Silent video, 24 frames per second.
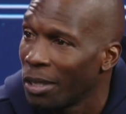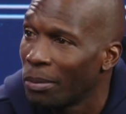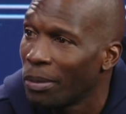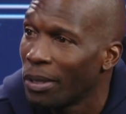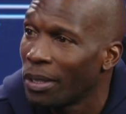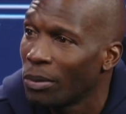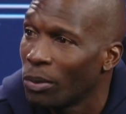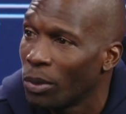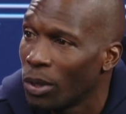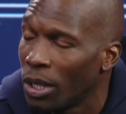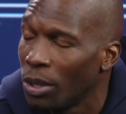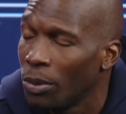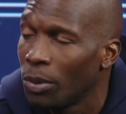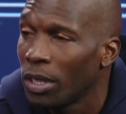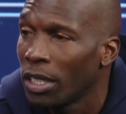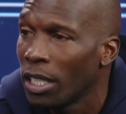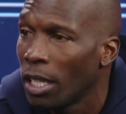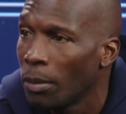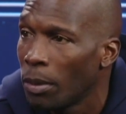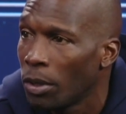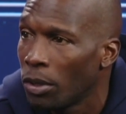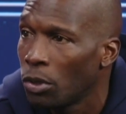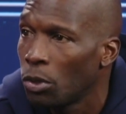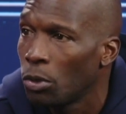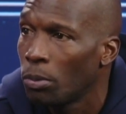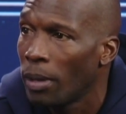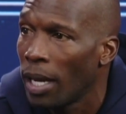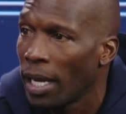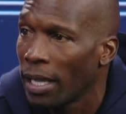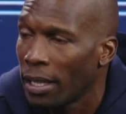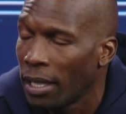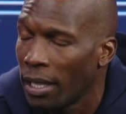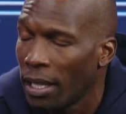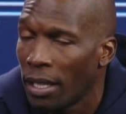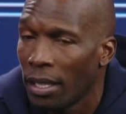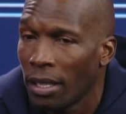But what he was able to do back
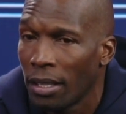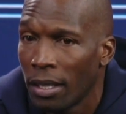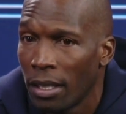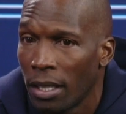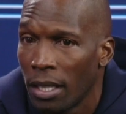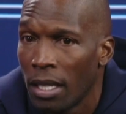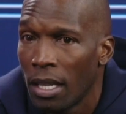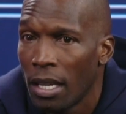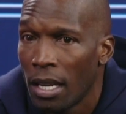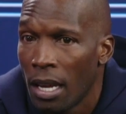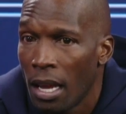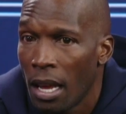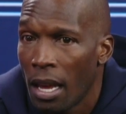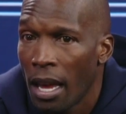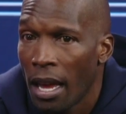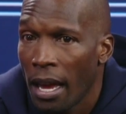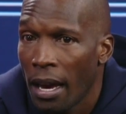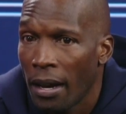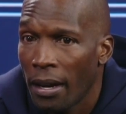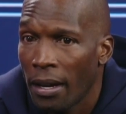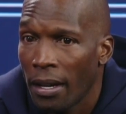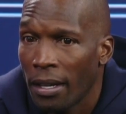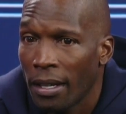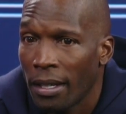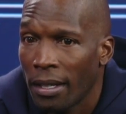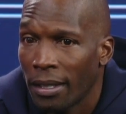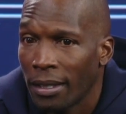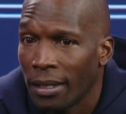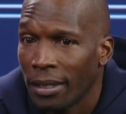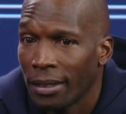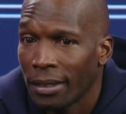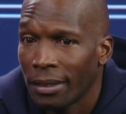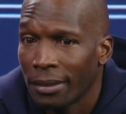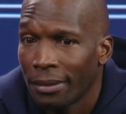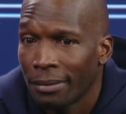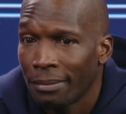then,
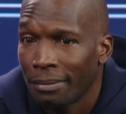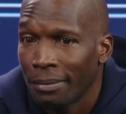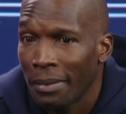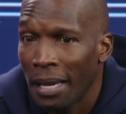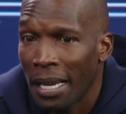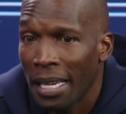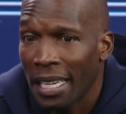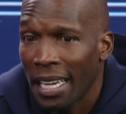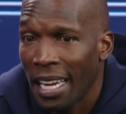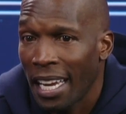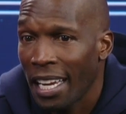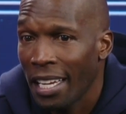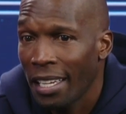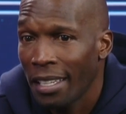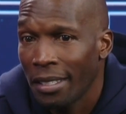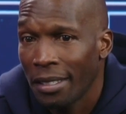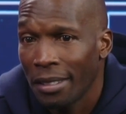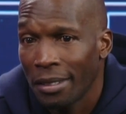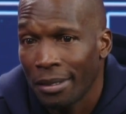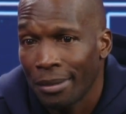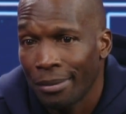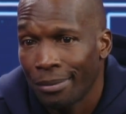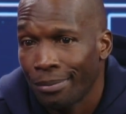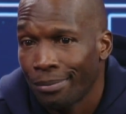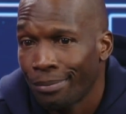I gained